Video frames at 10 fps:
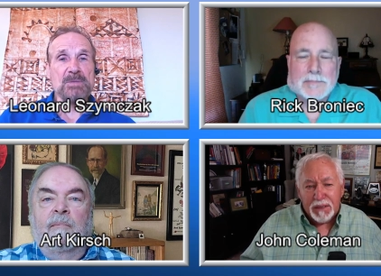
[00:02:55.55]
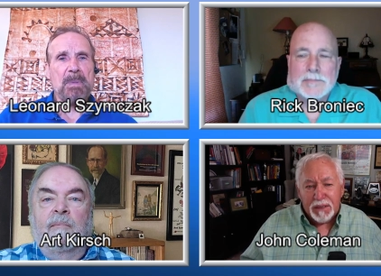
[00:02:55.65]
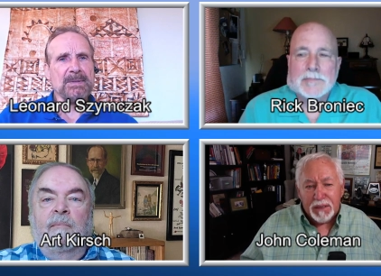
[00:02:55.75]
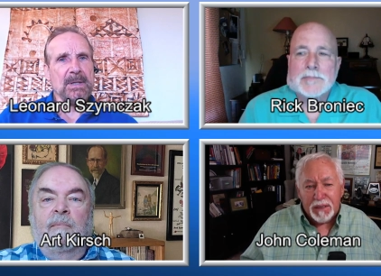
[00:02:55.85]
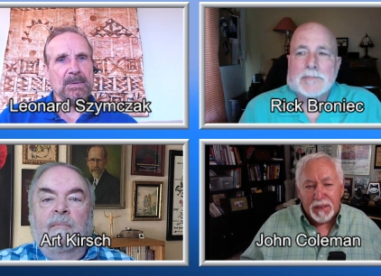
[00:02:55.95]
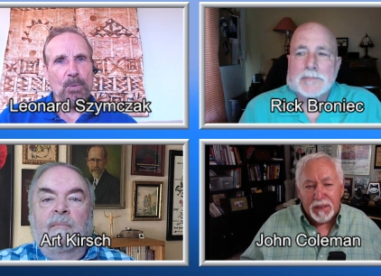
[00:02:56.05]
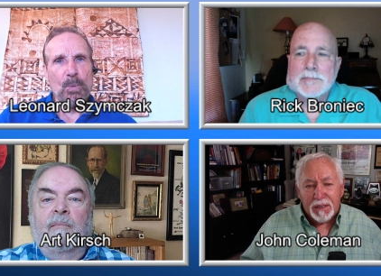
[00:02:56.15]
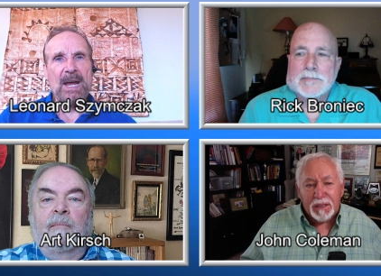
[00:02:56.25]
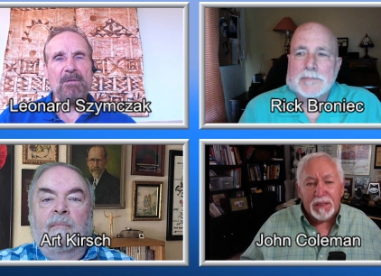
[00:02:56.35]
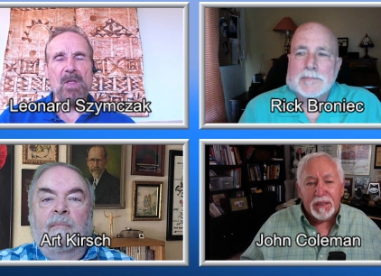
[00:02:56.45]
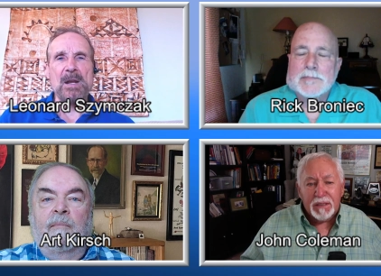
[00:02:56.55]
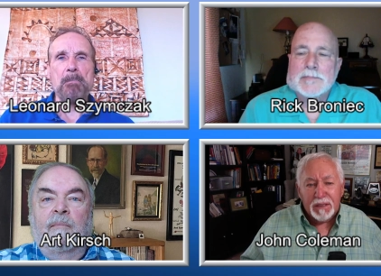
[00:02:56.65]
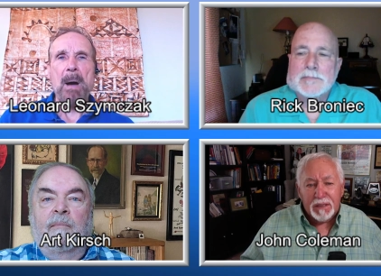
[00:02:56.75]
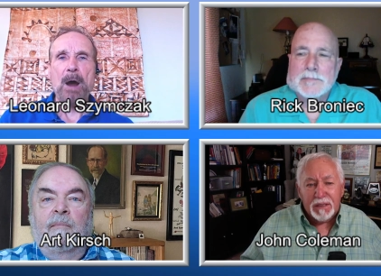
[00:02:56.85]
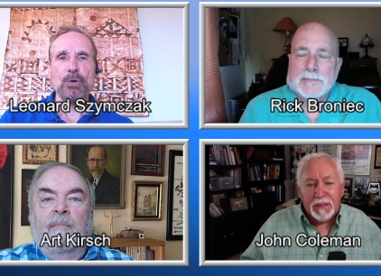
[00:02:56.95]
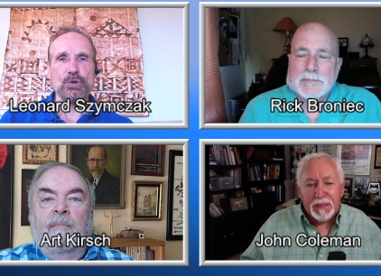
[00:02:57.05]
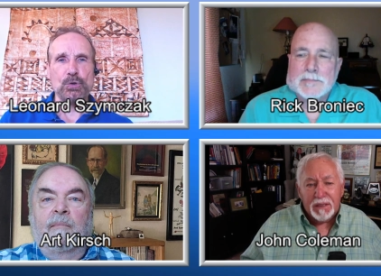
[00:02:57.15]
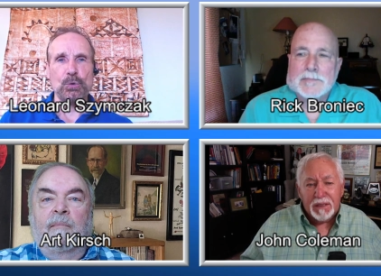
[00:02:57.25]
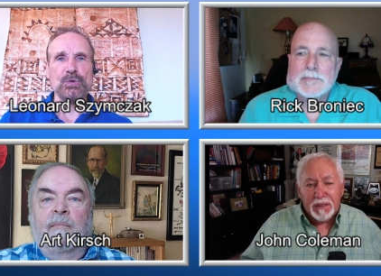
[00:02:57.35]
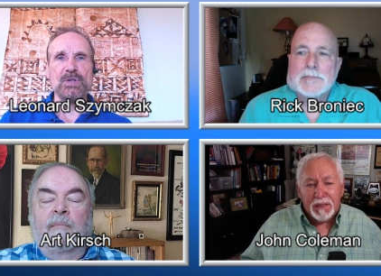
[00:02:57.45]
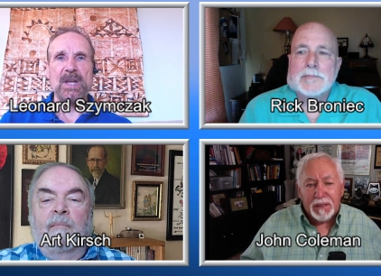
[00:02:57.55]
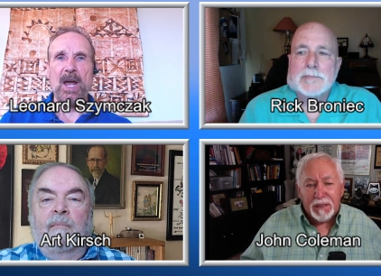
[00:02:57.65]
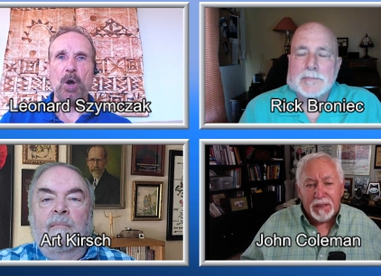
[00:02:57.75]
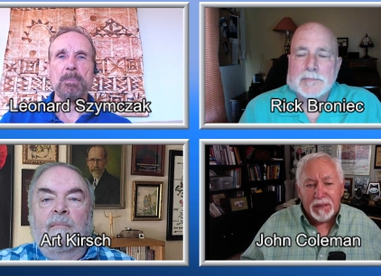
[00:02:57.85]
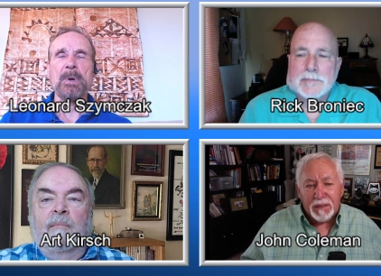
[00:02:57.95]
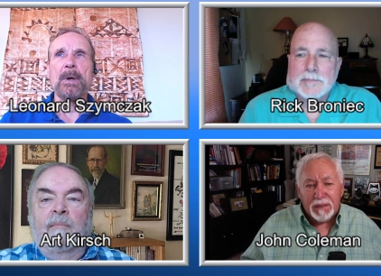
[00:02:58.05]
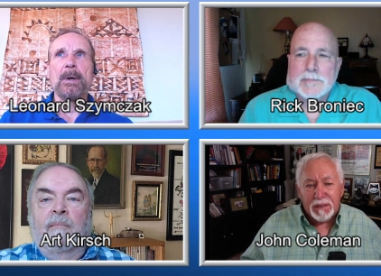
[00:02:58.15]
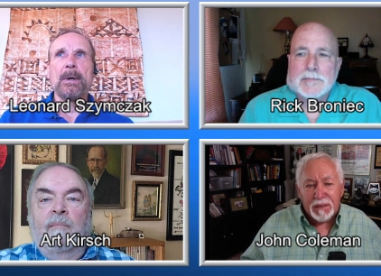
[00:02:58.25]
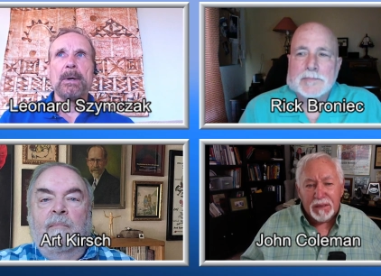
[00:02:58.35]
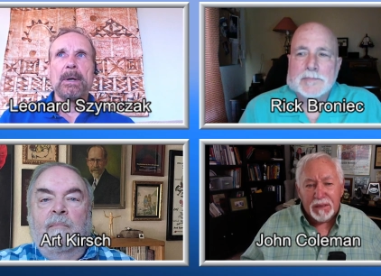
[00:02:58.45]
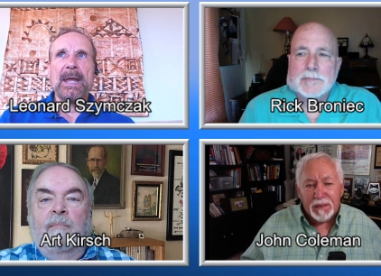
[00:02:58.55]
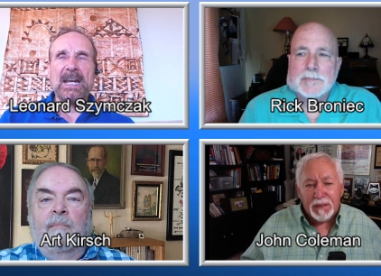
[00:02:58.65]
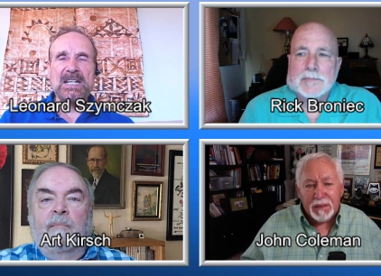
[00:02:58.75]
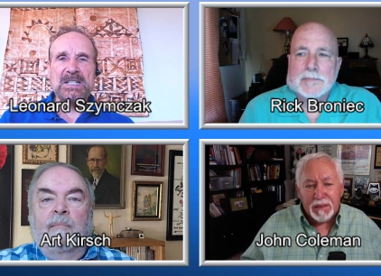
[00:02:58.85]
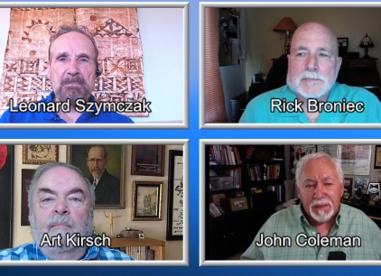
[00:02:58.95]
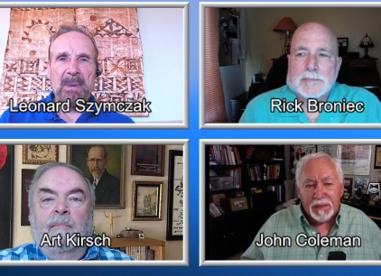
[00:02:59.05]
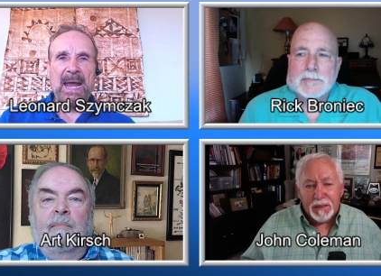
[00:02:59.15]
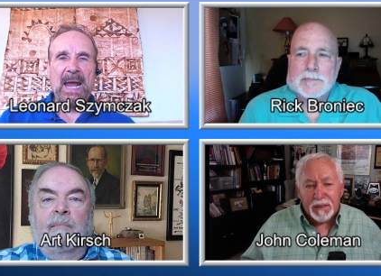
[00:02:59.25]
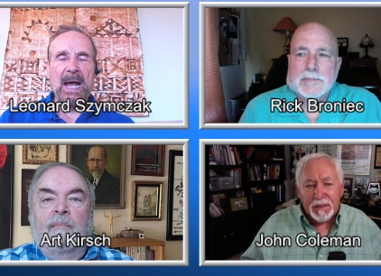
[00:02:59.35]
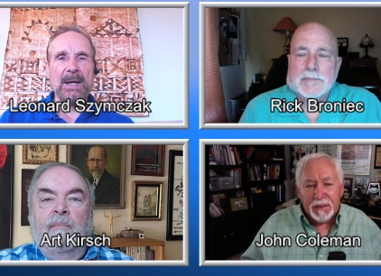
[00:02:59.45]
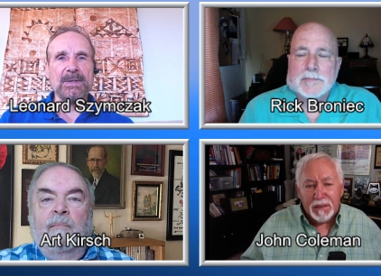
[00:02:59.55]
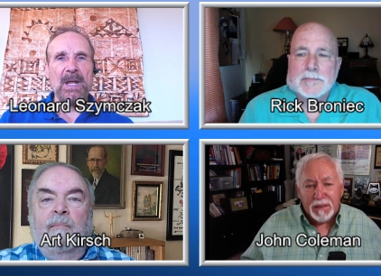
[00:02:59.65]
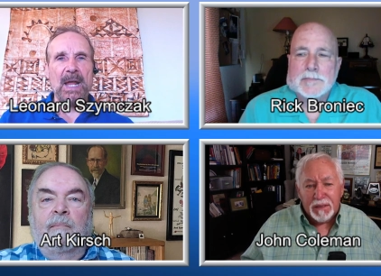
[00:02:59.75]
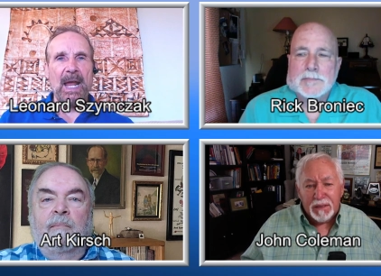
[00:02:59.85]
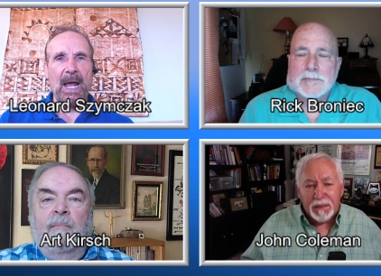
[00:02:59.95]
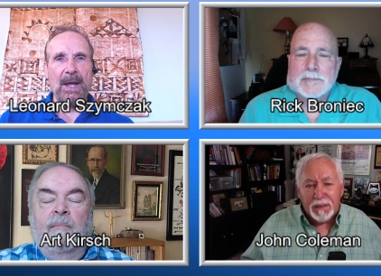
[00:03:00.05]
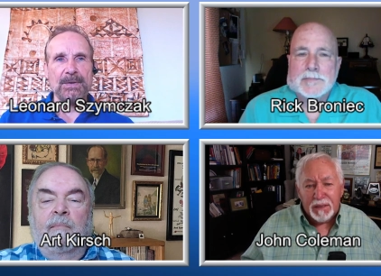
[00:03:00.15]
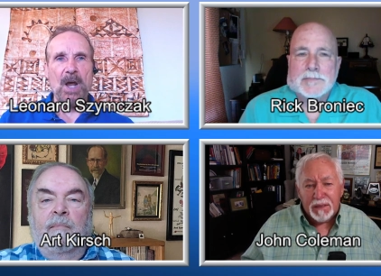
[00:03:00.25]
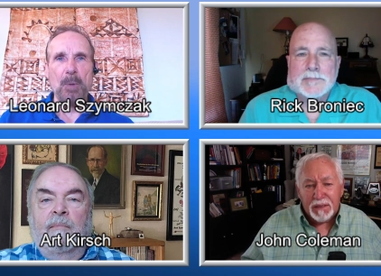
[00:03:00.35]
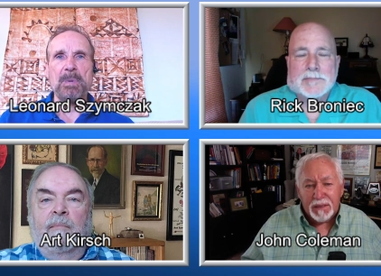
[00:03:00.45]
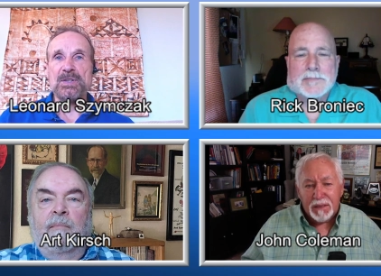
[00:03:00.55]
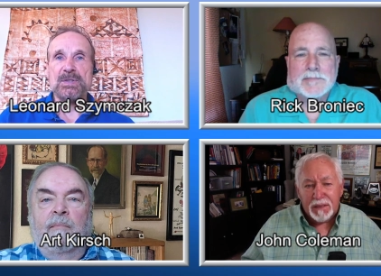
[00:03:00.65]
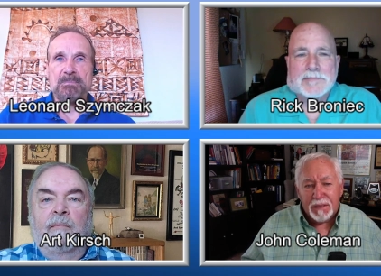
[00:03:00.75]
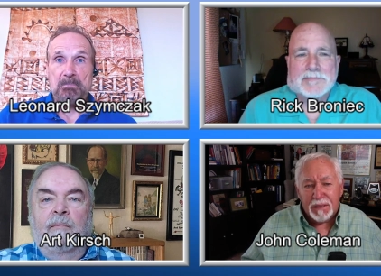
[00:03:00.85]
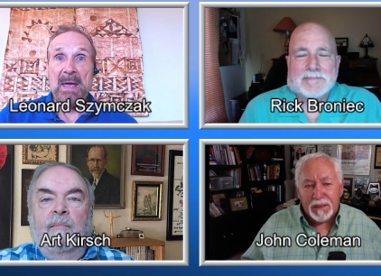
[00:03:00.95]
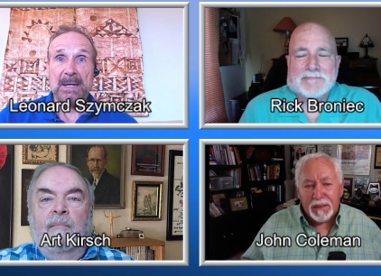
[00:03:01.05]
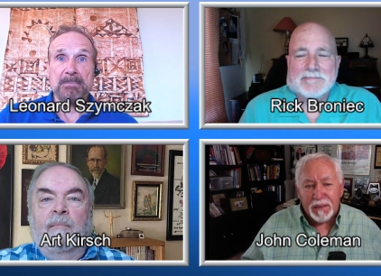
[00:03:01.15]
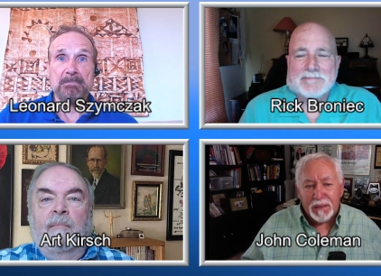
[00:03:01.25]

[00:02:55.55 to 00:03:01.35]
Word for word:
Speaker 1: But we have a lot of power tools to help expand and help us men